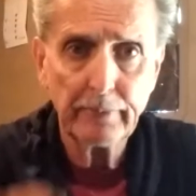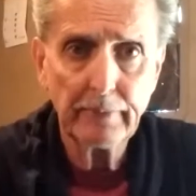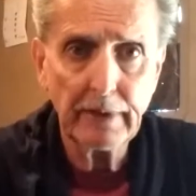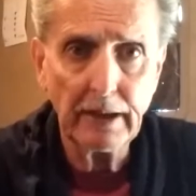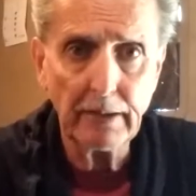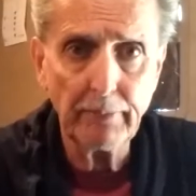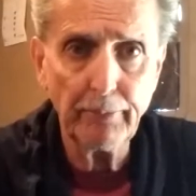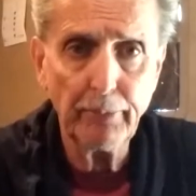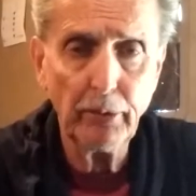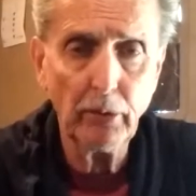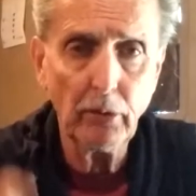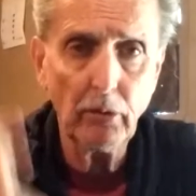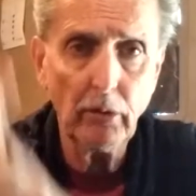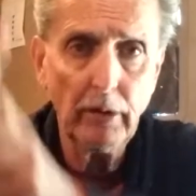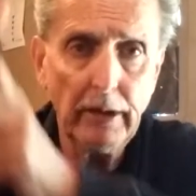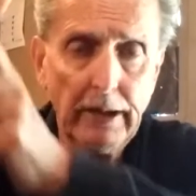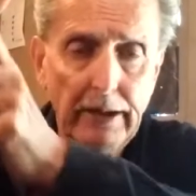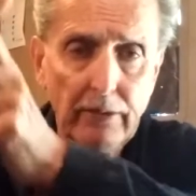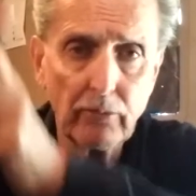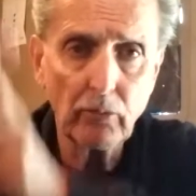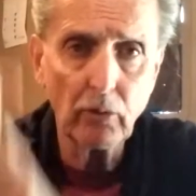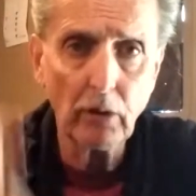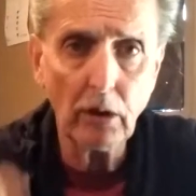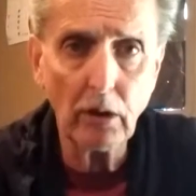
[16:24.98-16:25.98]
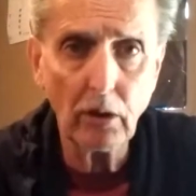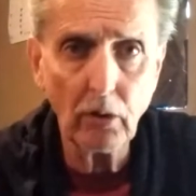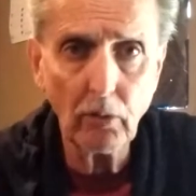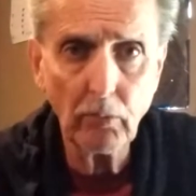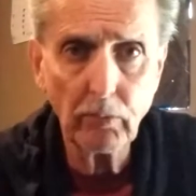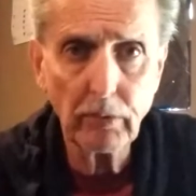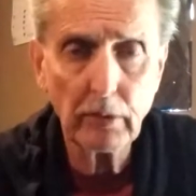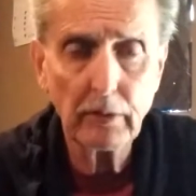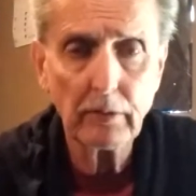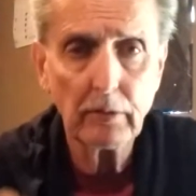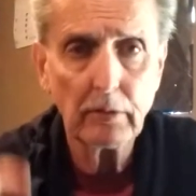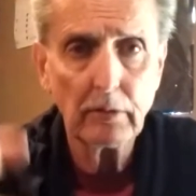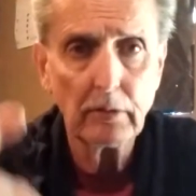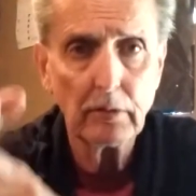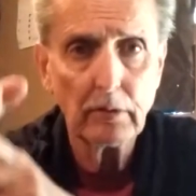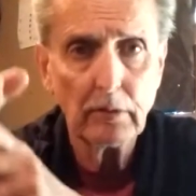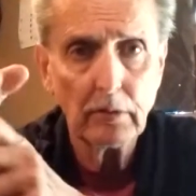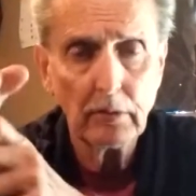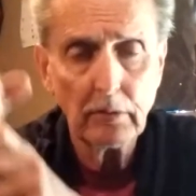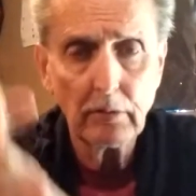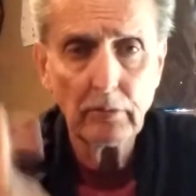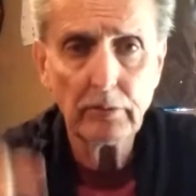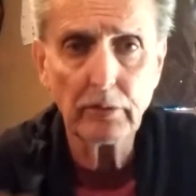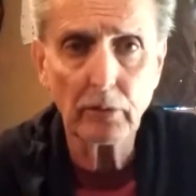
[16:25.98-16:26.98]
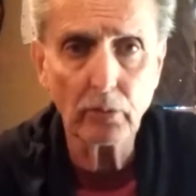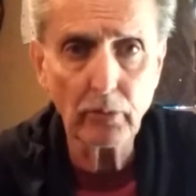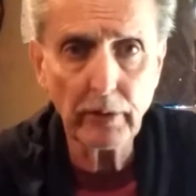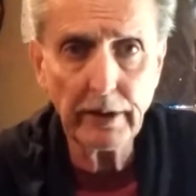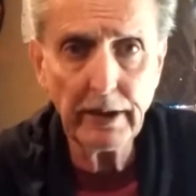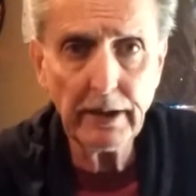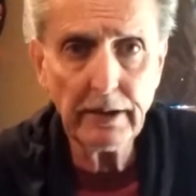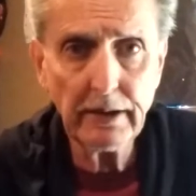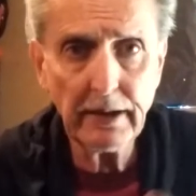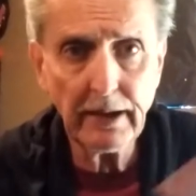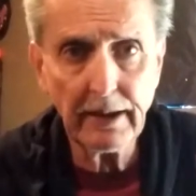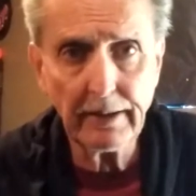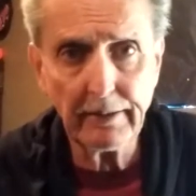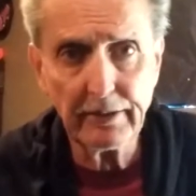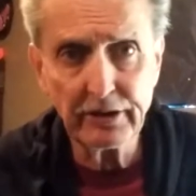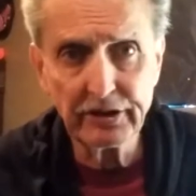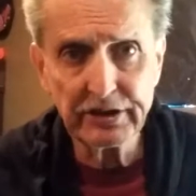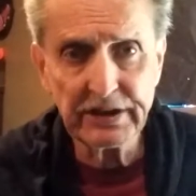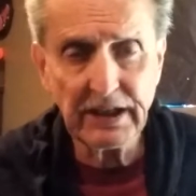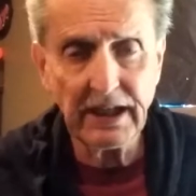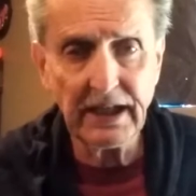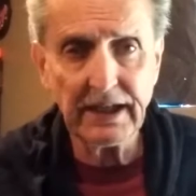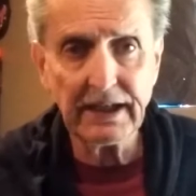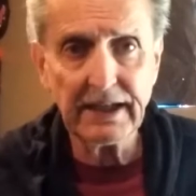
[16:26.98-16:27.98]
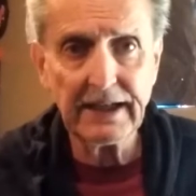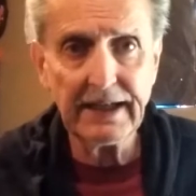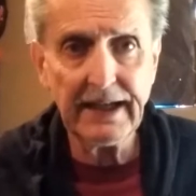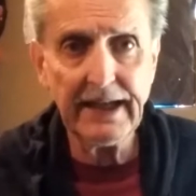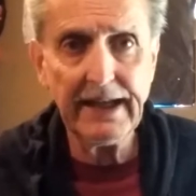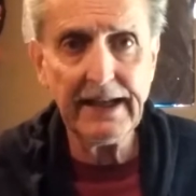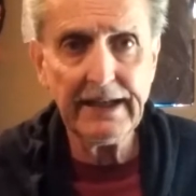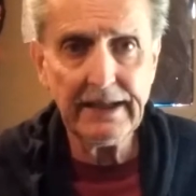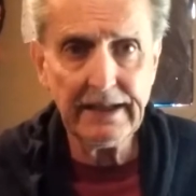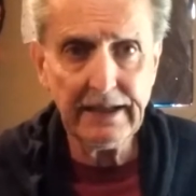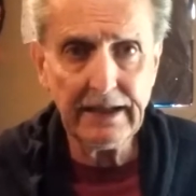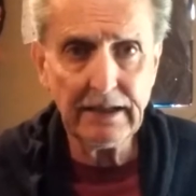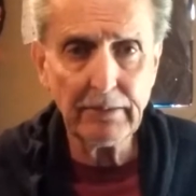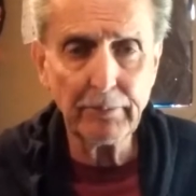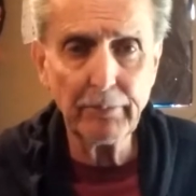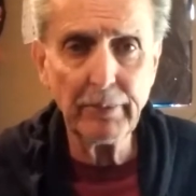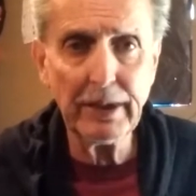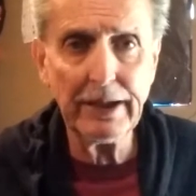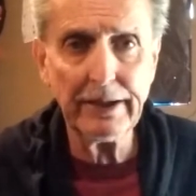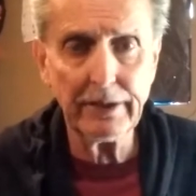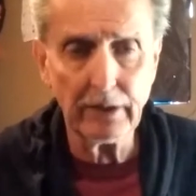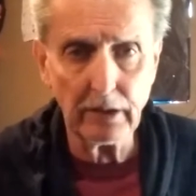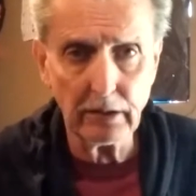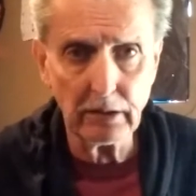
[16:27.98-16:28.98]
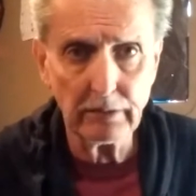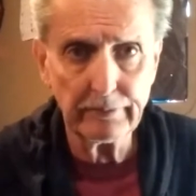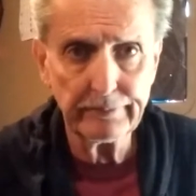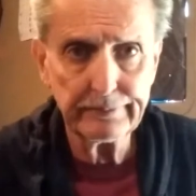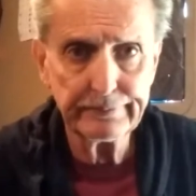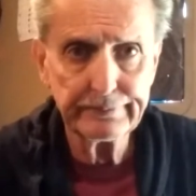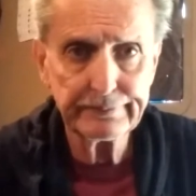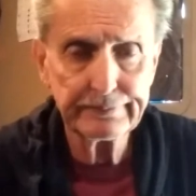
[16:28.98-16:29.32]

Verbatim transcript: and pull that rope to ring that gigantic bell.